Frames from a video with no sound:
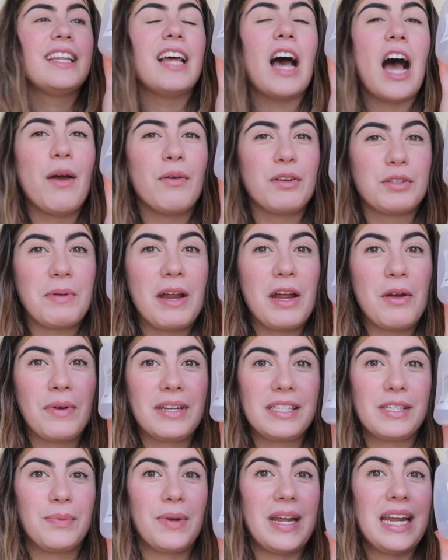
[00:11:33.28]
I wash my hair
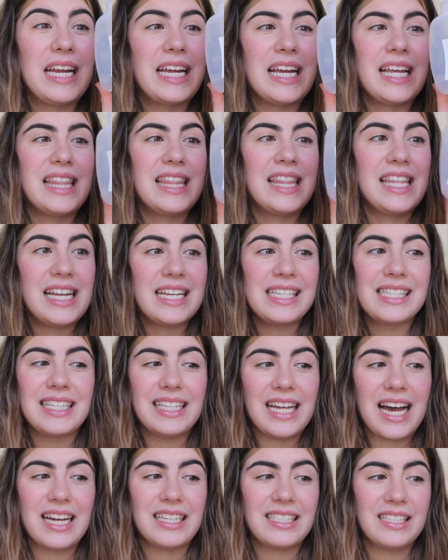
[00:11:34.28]
once a week. This
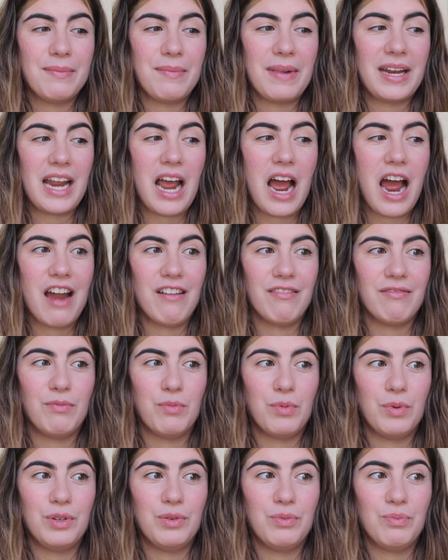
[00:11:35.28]
lasted me, I
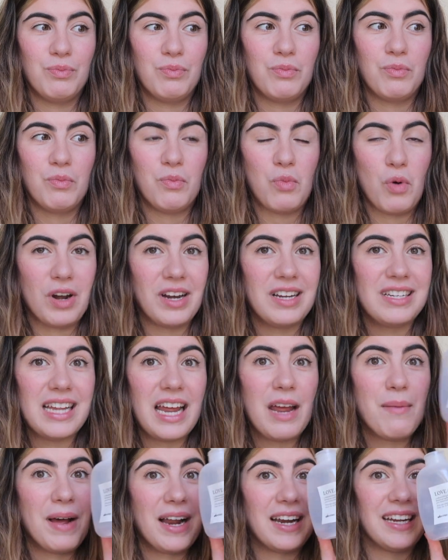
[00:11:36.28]
would want to
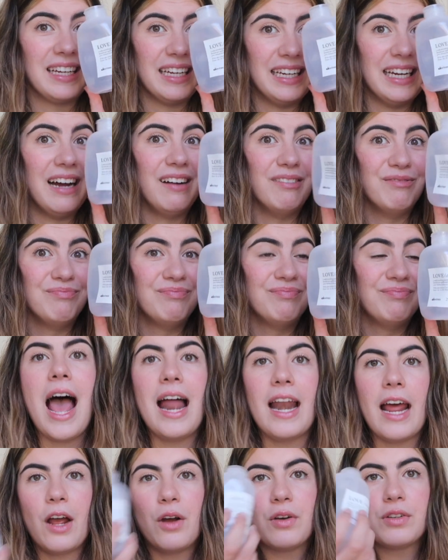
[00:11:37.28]
say, about a year.
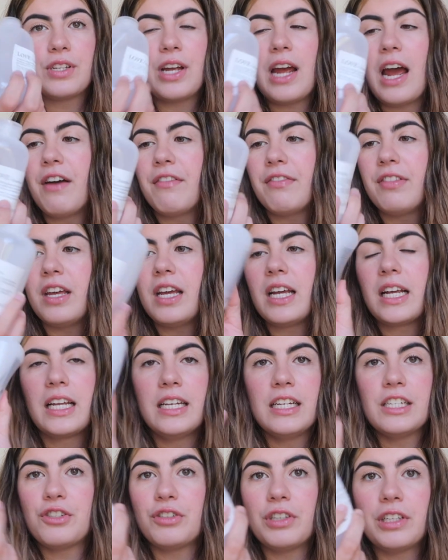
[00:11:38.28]
And I also have the
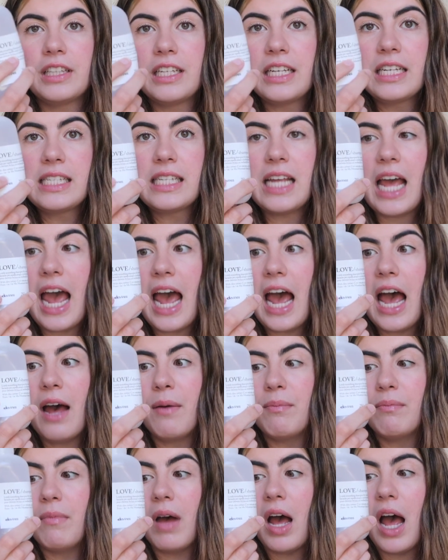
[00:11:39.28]
conditioner in this,
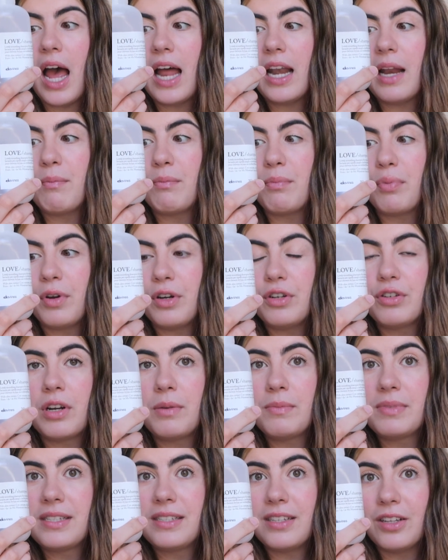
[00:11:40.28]
and I'm pretty sure
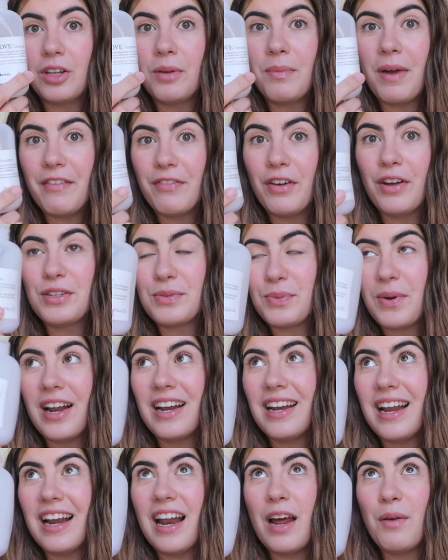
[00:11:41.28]
I'm still on my first
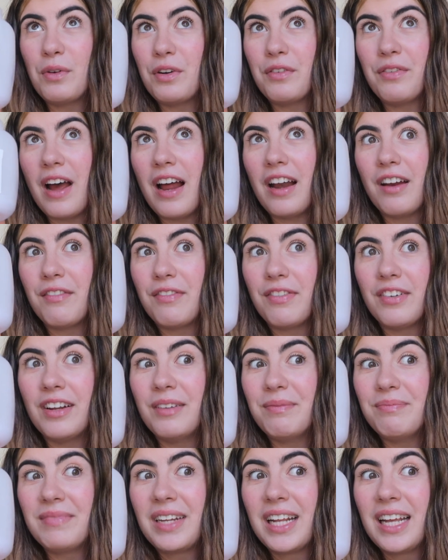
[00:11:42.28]
one, and I would have had it
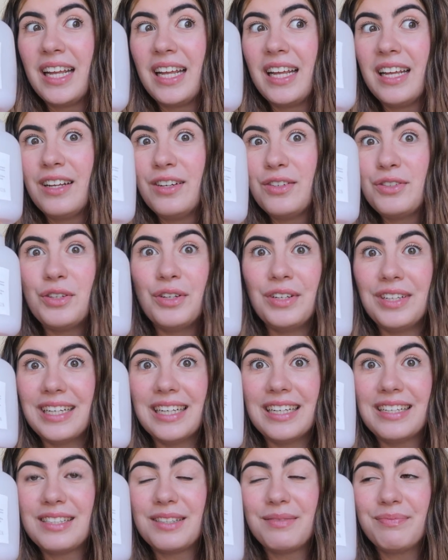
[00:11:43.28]
for 2
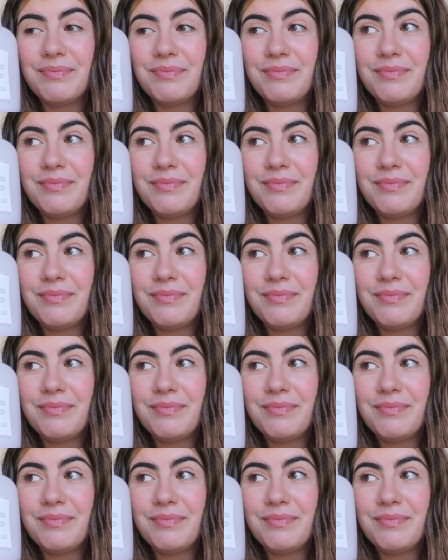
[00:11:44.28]
years.